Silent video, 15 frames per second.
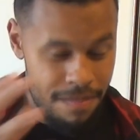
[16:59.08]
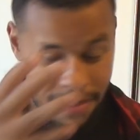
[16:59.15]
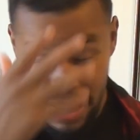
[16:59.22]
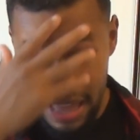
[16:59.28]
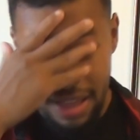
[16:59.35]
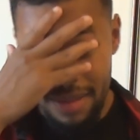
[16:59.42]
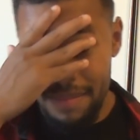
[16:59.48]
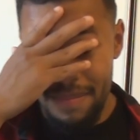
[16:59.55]

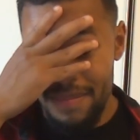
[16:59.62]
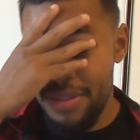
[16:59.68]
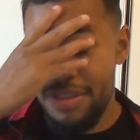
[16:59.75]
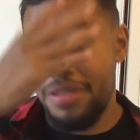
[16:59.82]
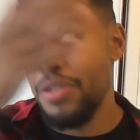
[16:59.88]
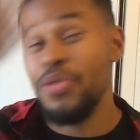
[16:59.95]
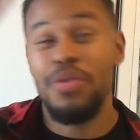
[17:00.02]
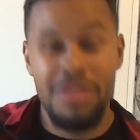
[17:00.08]
It
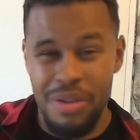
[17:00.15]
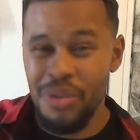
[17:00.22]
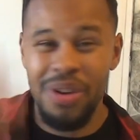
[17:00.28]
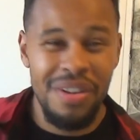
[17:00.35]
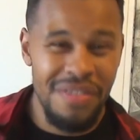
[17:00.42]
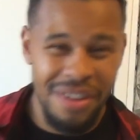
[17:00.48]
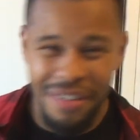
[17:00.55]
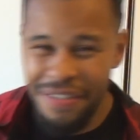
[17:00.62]
suits
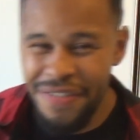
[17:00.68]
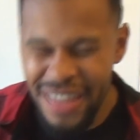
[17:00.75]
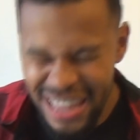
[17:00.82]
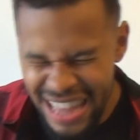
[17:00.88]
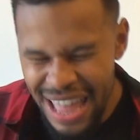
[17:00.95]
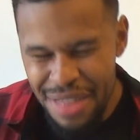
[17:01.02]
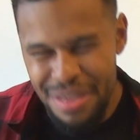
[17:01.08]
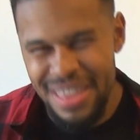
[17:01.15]
all of your
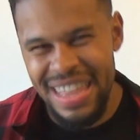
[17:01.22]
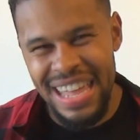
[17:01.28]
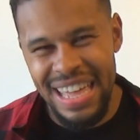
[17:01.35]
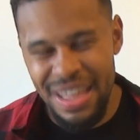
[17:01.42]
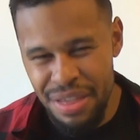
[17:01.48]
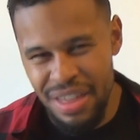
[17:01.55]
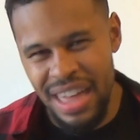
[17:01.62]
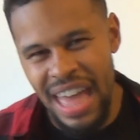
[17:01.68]
fitness
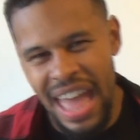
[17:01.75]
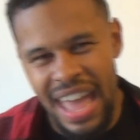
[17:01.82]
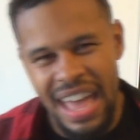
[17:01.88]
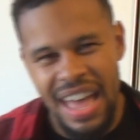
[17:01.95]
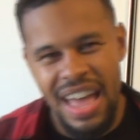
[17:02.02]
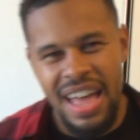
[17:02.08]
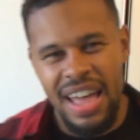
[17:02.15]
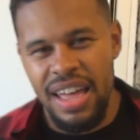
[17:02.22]
needs,
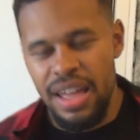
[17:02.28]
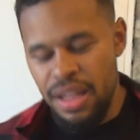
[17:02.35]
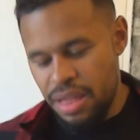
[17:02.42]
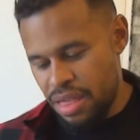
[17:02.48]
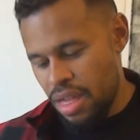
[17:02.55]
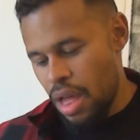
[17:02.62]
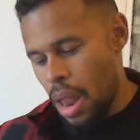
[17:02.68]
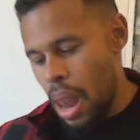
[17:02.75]
okay?
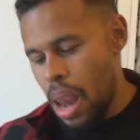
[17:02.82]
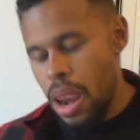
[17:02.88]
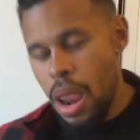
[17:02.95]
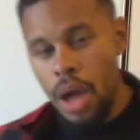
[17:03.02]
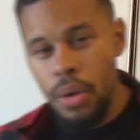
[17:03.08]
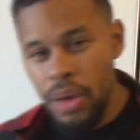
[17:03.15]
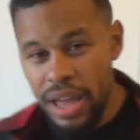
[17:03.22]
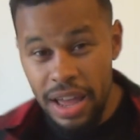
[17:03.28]
It's
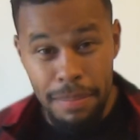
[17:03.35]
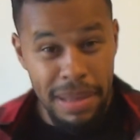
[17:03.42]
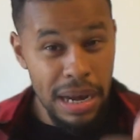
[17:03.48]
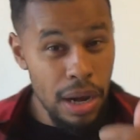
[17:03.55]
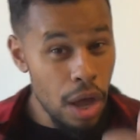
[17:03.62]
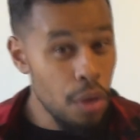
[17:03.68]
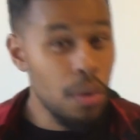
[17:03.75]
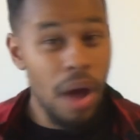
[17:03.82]
low, it can
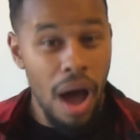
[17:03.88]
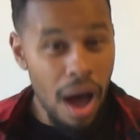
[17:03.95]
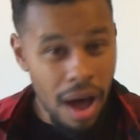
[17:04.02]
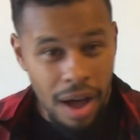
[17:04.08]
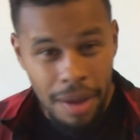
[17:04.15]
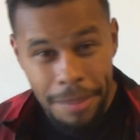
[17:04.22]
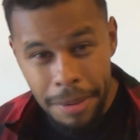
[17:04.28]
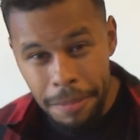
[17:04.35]
be low
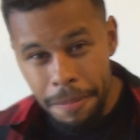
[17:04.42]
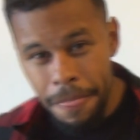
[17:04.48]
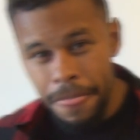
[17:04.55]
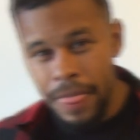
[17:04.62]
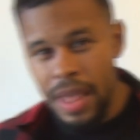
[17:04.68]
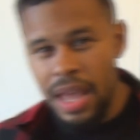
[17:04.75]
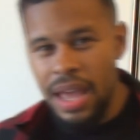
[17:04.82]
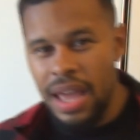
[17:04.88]
carb,
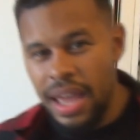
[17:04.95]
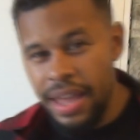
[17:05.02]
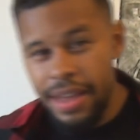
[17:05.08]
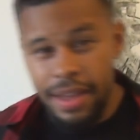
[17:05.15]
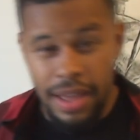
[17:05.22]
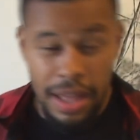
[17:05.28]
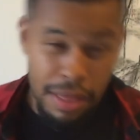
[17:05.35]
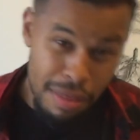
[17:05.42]

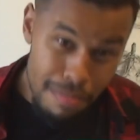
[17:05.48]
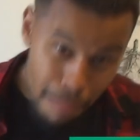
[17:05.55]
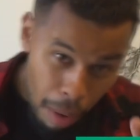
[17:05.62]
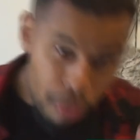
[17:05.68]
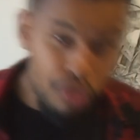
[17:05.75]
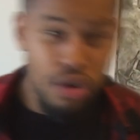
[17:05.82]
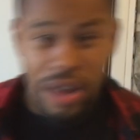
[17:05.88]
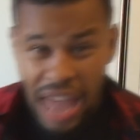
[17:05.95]
it's
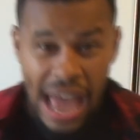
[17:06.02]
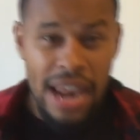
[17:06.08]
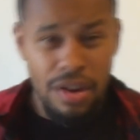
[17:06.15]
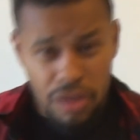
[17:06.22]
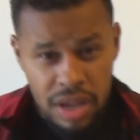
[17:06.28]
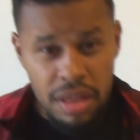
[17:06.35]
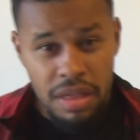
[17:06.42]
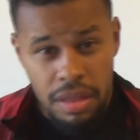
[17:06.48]
moderate
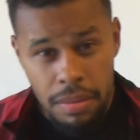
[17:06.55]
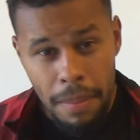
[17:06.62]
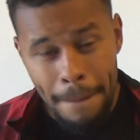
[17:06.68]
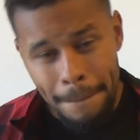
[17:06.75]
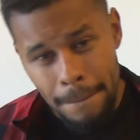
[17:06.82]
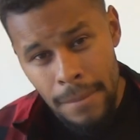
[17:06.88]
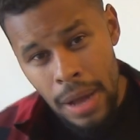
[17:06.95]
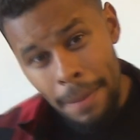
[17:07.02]
calories,
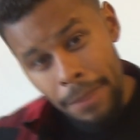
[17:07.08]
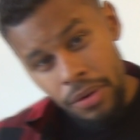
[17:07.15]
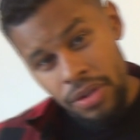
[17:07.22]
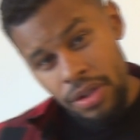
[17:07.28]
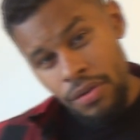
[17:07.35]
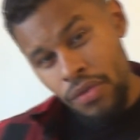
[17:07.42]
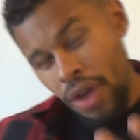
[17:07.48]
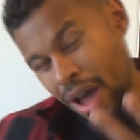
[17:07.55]

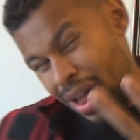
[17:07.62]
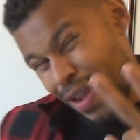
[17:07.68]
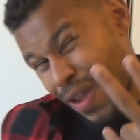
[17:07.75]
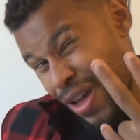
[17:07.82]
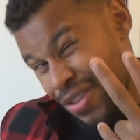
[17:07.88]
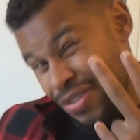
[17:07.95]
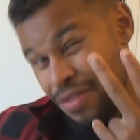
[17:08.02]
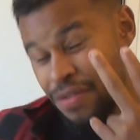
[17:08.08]
but you've got a
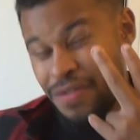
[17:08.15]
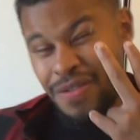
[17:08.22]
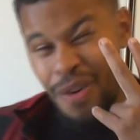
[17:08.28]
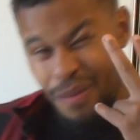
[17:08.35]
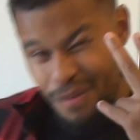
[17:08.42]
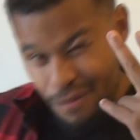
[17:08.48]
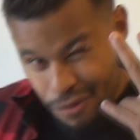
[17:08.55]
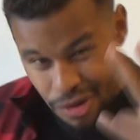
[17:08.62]
lot
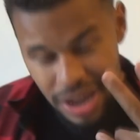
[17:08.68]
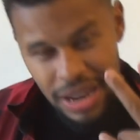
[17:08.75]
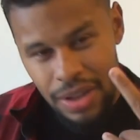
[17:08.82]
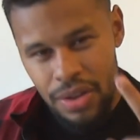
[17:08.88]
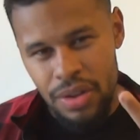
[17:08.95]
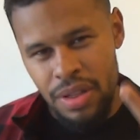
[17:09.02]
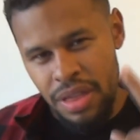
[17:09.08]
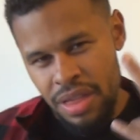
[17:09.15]
of really
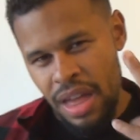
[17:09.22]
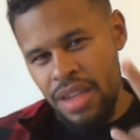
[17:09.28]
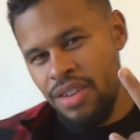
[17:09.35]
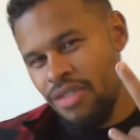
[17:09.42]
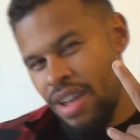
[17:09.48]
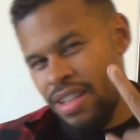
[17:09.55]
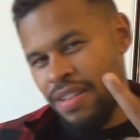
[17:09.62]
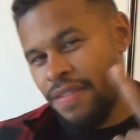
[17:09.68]
good
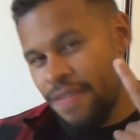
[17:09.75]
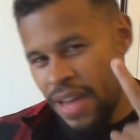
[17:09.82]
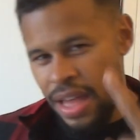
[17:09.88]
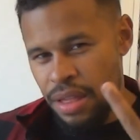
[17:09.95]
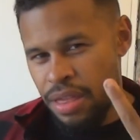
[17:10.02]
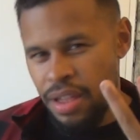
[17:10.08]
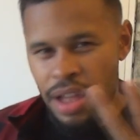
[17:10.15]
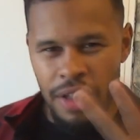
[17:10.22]
saturated
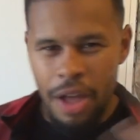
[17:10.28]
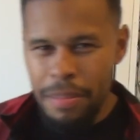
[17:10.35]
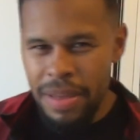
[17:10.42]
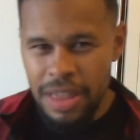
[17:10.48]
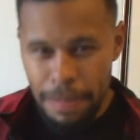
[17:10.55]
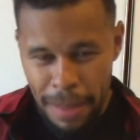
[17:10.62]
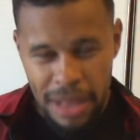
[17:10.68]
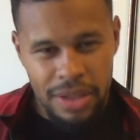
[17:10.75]
fats. And I don't
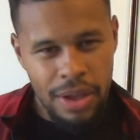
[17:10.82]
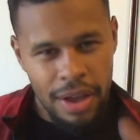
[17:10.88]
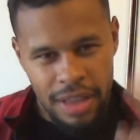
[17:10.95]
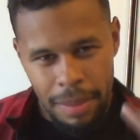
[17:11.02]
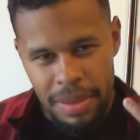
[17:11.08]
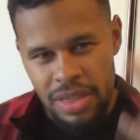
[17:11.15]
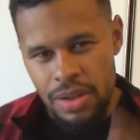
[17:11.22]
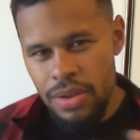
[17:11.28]
mean the bad
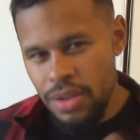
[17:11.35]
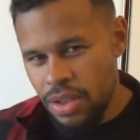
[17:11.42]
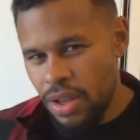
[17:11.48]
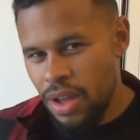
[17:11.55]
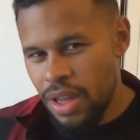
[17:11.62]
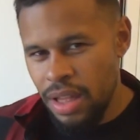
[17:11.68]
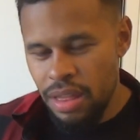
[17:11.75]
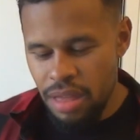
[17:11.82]
kind, I mean the good
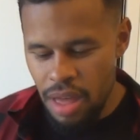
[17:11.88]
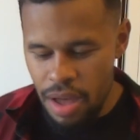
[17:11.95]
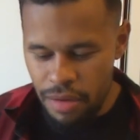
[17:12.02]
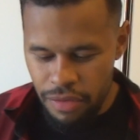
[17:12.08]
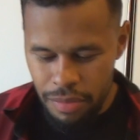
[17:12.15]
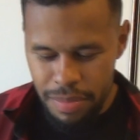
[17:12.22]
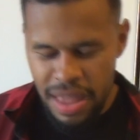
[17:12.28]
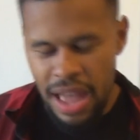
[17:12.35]
kinds
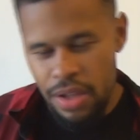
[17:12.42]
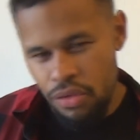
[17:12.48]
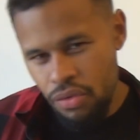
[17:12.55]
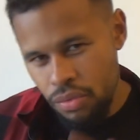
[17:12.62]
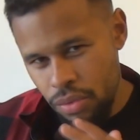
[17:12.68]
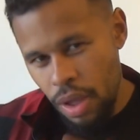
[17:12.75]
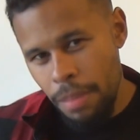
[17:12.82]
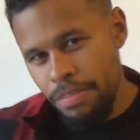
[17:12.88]
from
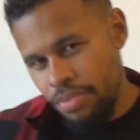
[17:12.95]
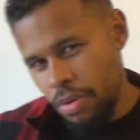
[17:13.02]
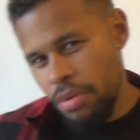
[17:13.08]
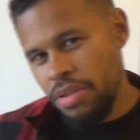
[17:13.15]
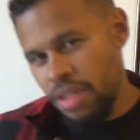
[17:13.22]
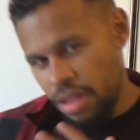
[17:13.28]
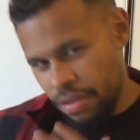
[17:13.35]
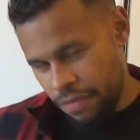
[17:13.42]
natural,
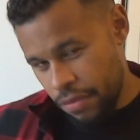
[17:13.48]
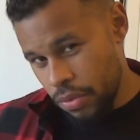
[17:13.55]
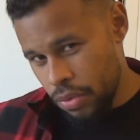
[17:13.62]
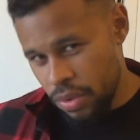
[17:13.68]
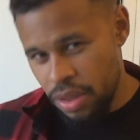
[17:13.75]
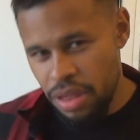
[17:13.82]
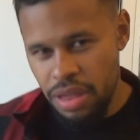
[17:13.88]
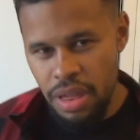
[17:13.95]
non-processed
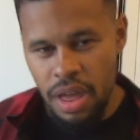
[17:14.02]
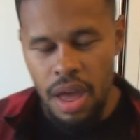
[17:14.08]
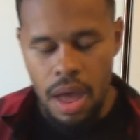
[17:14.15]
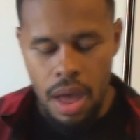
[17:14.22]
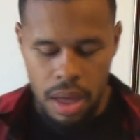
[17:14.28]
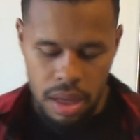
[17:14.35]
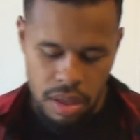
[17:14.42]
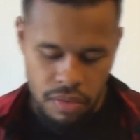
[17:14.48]
foods.
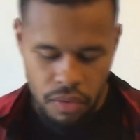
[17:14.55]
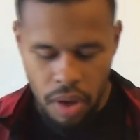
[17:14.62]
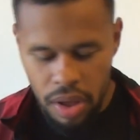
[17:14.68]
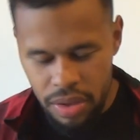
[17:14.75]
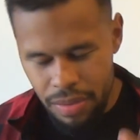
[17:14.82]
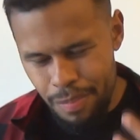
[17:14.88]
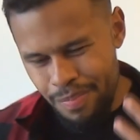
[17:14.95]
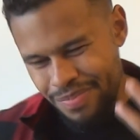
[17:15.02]
You've
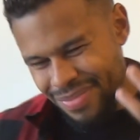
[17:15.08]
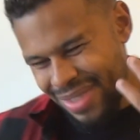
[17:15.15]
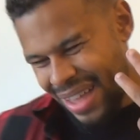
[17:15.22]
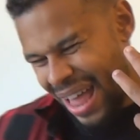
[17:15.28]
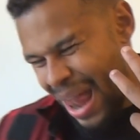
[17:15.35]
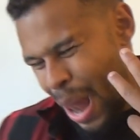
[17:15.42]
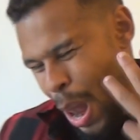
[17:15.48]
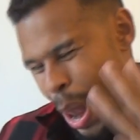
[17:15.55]
got
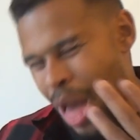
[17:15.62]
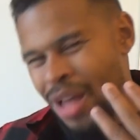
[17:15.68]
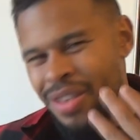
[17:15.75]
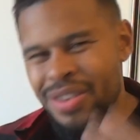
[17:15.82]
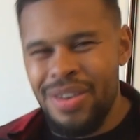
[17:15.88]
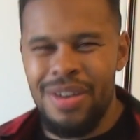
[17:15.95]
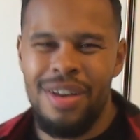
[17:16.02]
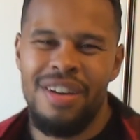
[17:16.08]
a
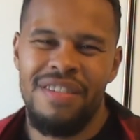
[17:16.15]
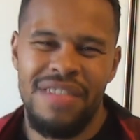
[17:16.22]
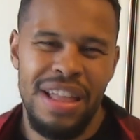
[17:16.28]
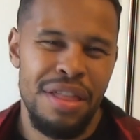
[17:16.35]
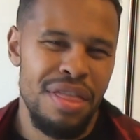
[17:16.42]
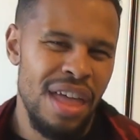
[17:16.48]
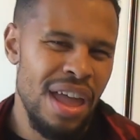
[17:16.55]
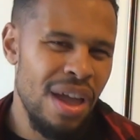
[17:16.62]
lot of,
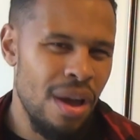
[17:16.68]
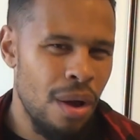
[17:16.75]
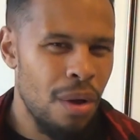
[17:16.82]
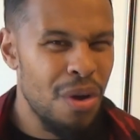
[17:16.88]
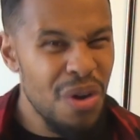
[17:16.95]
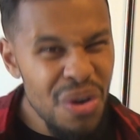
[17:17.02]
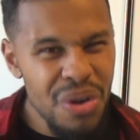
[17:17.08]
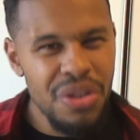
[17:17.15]
let's say,
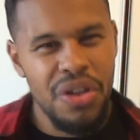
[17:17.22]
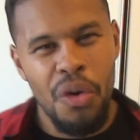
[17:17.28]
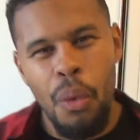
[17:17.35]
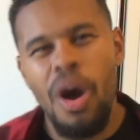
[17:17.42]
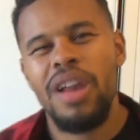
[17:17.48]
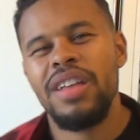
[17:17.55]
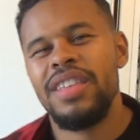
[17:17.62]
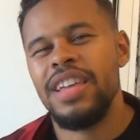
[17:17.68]
good
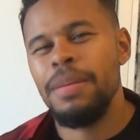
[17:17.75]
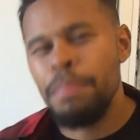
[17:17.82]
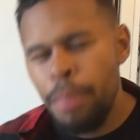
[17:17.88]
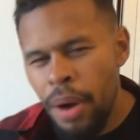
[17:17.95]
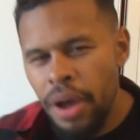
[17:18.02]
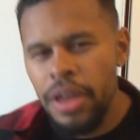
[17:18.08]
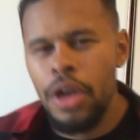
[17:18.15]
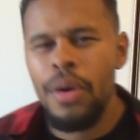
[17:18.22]
quality
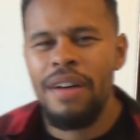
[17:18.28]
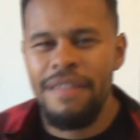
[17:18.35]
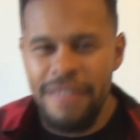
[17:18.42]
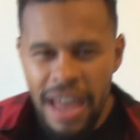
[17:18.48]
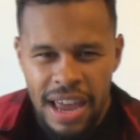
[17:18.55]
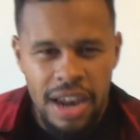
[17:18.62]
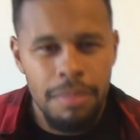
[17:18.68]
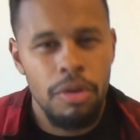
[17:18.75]

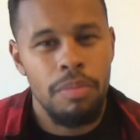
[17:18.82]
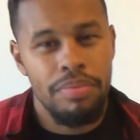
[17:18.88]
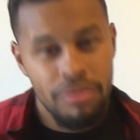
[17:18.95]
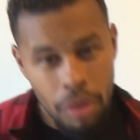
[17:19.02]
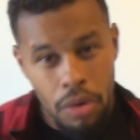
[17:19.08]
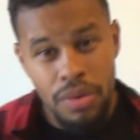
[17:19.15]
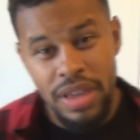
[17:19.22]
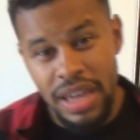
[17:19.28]
bioavailable
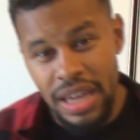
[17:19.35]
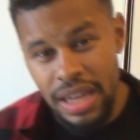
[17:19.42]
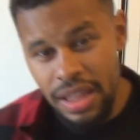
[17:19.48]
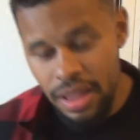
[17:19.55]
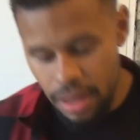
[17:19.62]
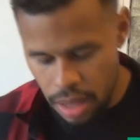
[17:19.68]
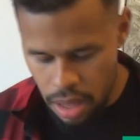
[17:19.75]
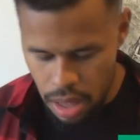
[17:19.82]

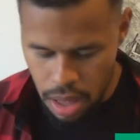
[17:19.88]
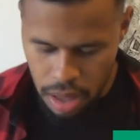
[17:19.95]
protein.